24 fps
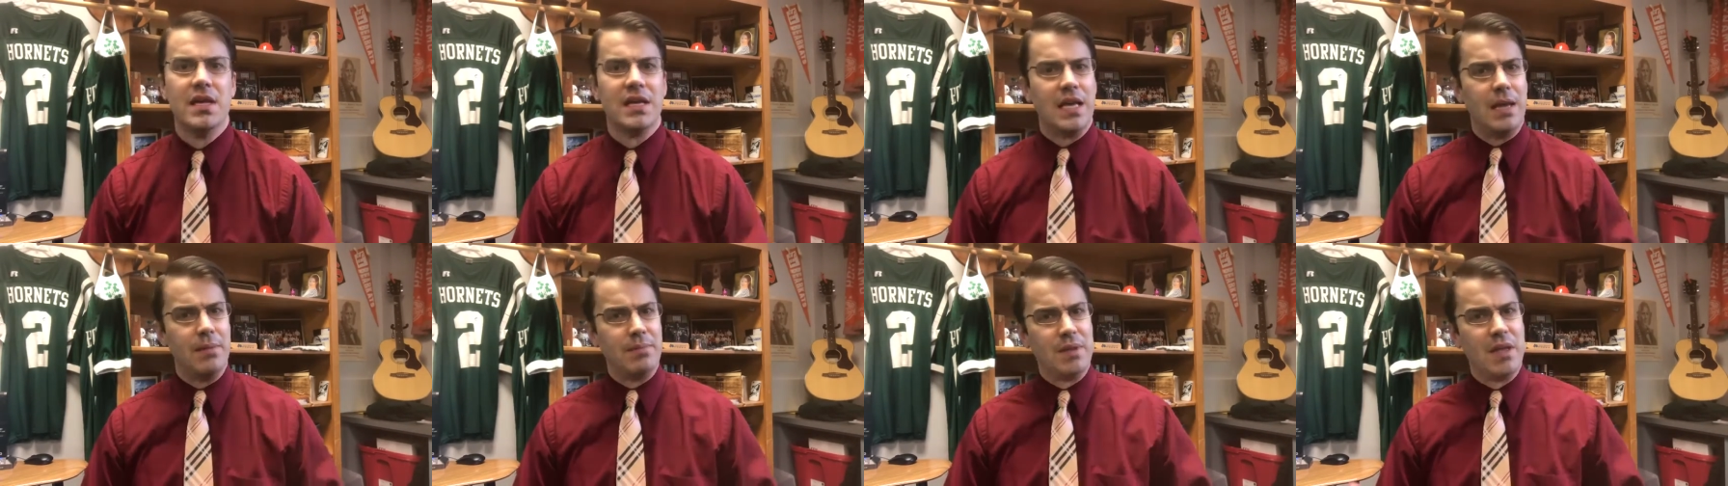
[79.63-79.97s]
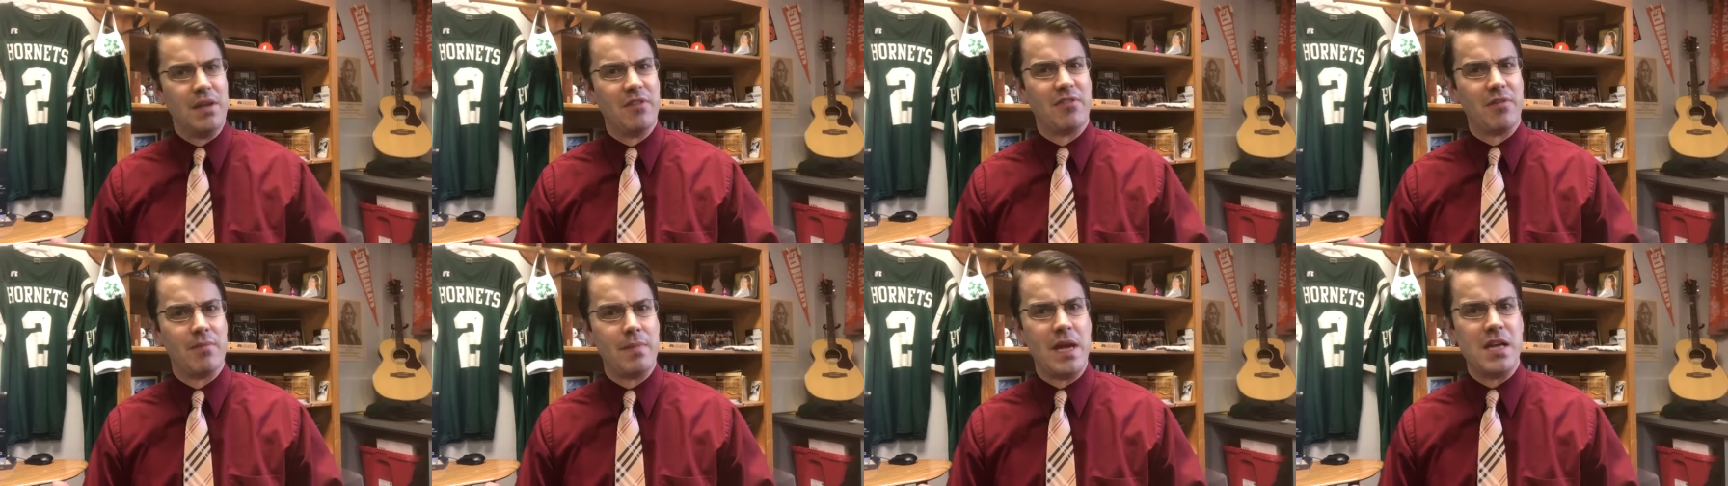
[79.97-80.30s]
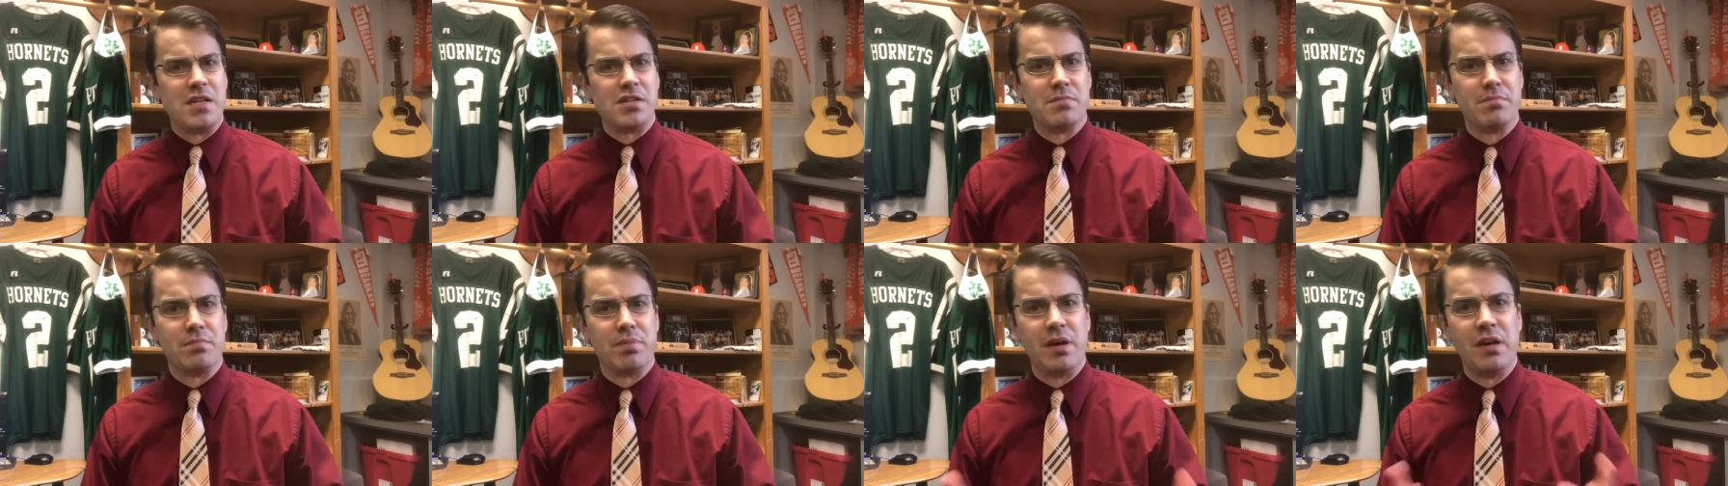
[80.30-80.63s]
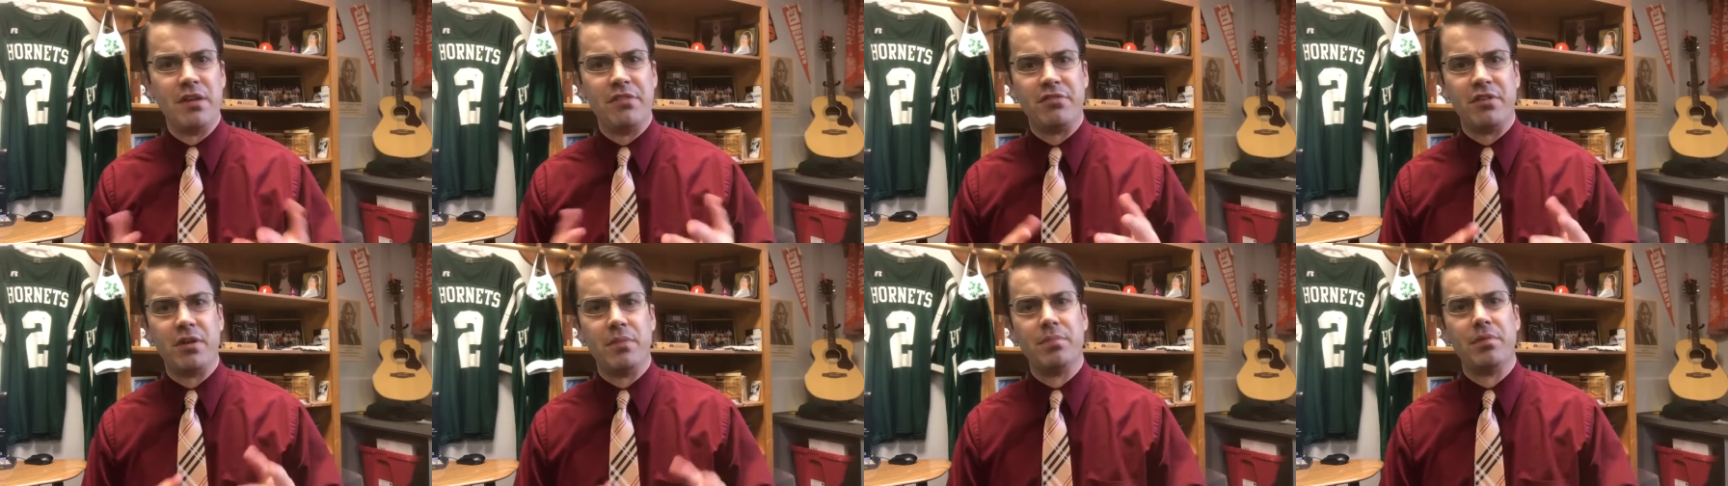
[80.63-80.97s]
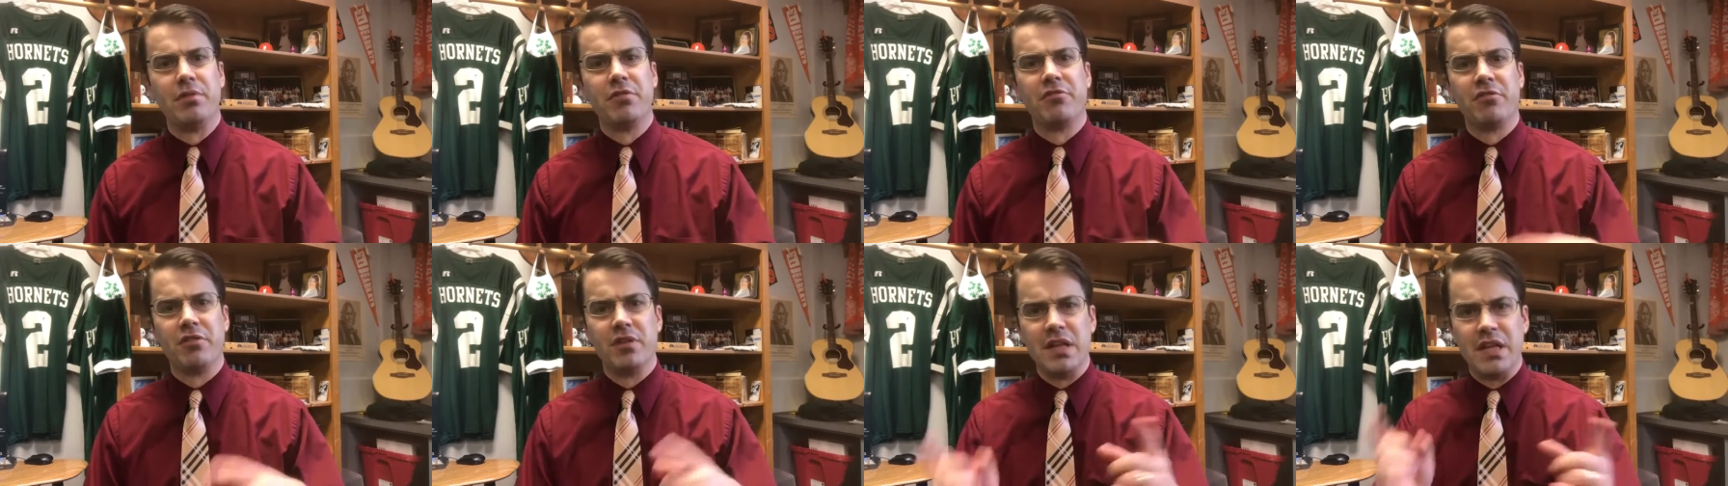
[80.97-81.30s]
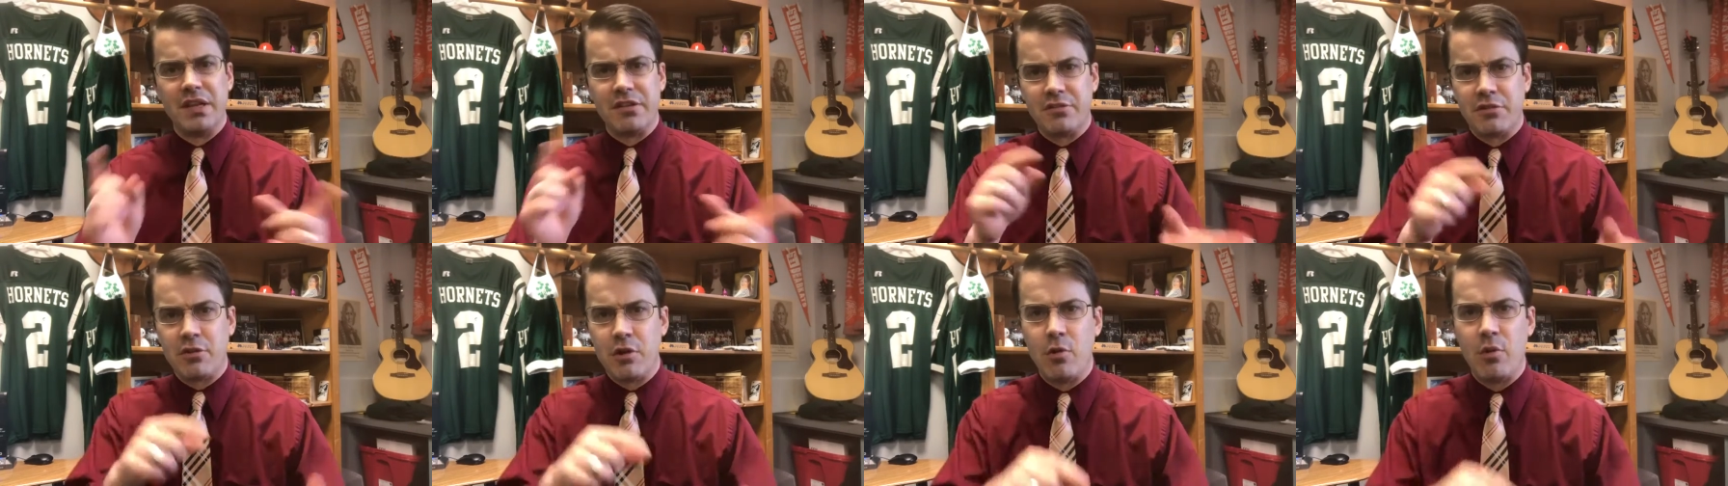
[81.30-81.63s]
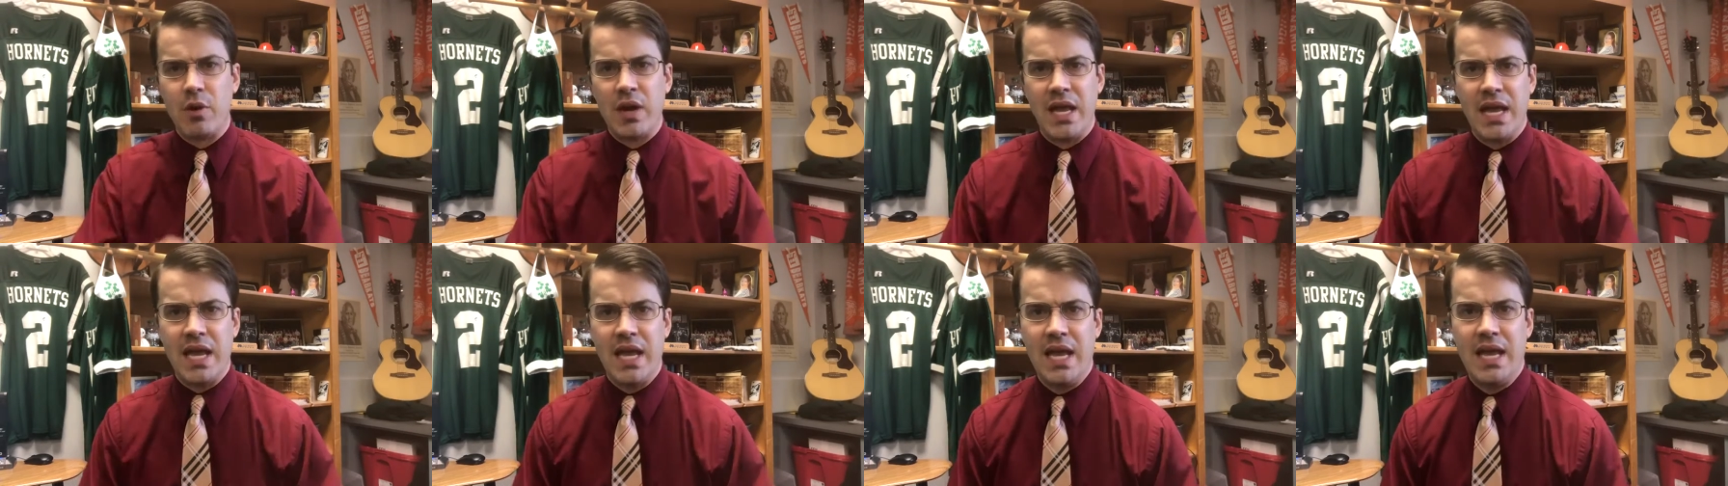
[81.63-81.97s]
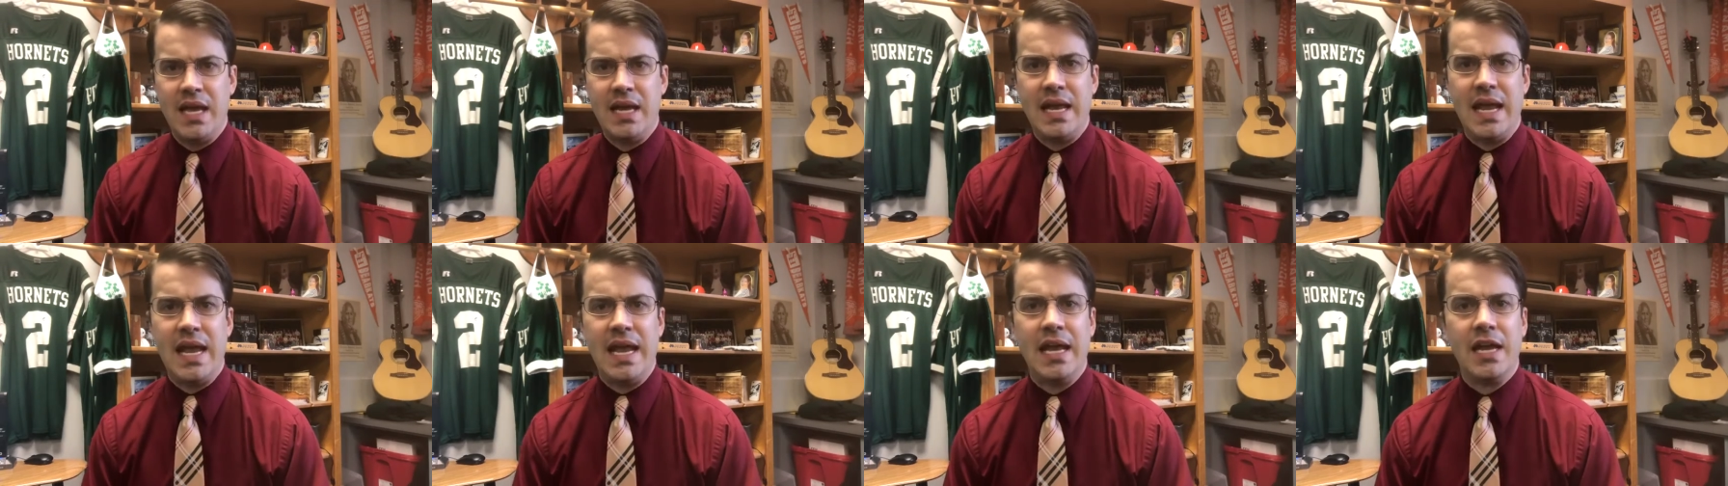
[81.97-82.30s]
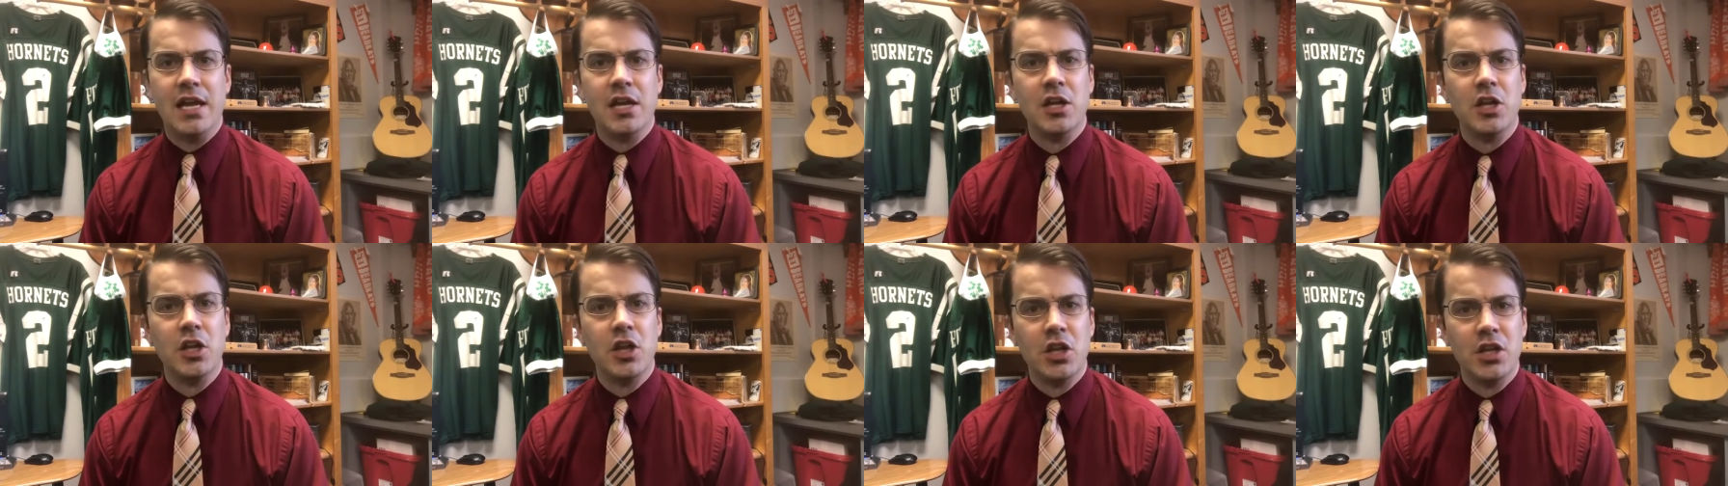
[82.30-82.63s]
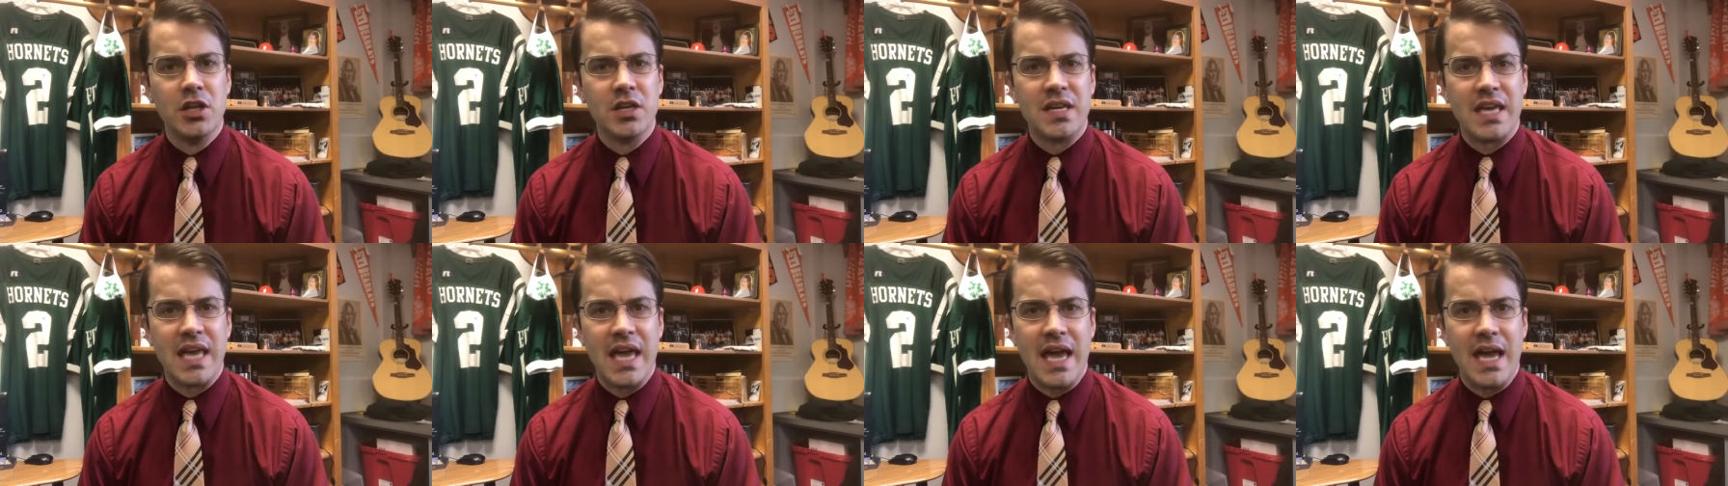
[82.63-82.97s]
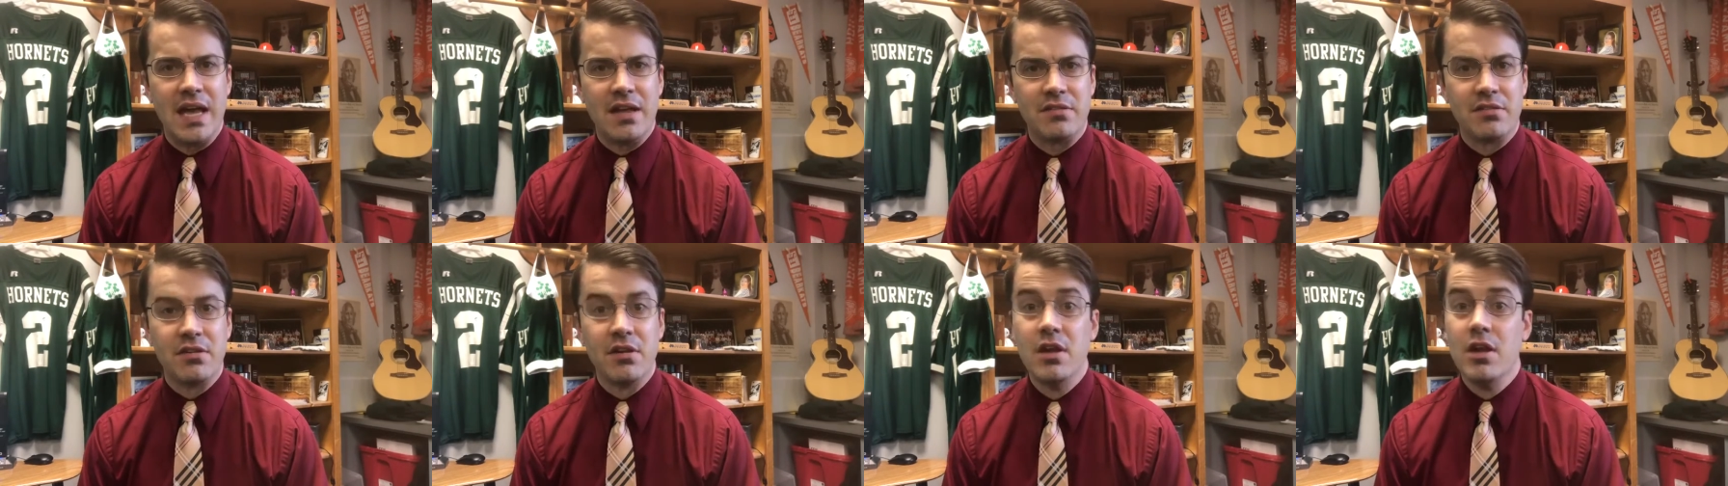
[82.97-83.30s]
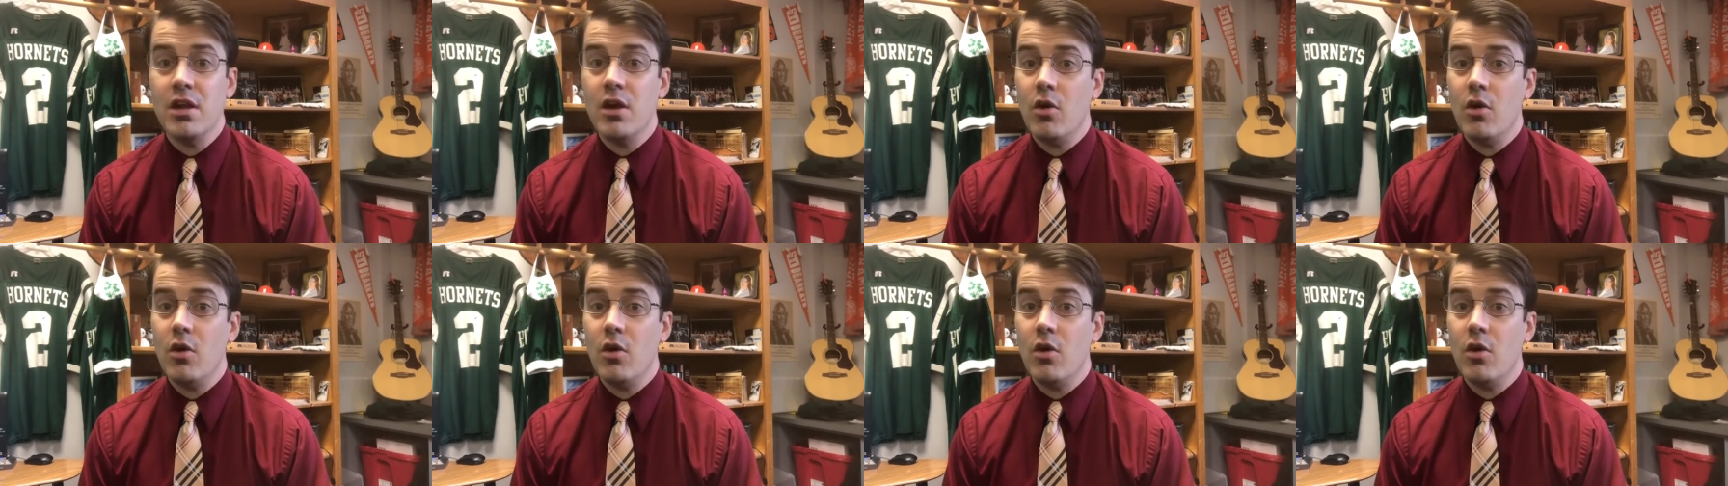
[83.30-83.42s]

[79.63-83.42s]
Keep the information pretty simple, so let's go ahead and look at